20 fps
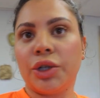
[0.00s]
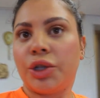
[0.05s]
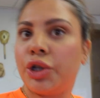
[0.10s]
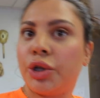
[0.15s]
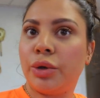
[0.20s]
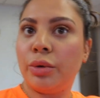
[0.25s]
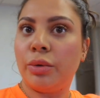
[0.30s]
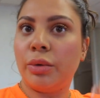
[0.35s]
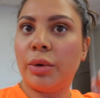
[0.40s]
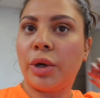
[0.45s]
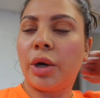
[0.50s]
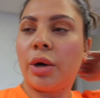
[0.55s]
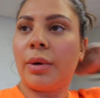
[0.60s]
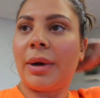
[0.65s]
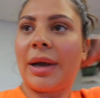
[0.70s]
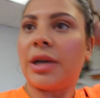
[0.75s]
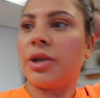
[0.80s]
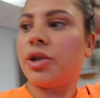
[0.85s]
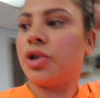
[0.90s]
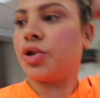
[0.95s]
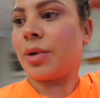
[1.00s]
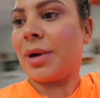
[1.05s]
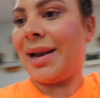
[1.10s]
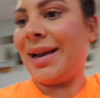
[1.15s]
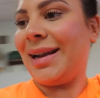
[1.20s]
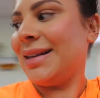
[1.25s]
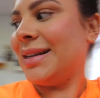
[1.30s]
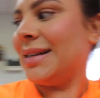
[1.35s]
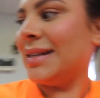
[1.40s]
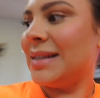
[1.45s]
to go get
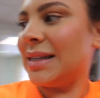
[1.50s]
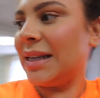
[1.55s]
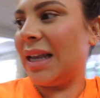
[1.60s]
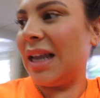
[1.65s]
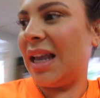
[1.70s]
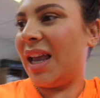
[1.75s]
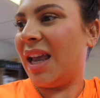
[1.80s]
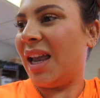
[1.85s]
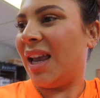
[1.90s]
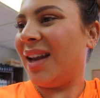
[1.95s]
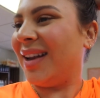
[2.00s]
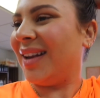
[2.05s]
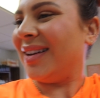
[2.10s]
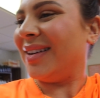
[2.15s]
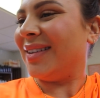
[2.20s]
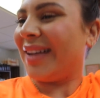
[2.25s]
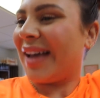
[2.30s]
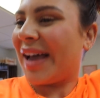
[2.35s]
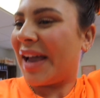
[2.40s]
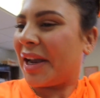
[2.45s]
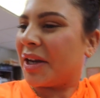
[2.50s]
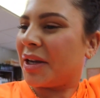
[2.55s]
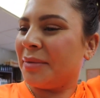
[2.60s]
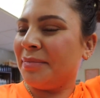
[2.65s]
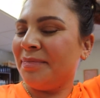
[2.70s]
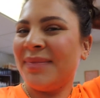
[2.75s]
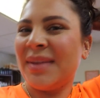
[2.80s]
drinks in like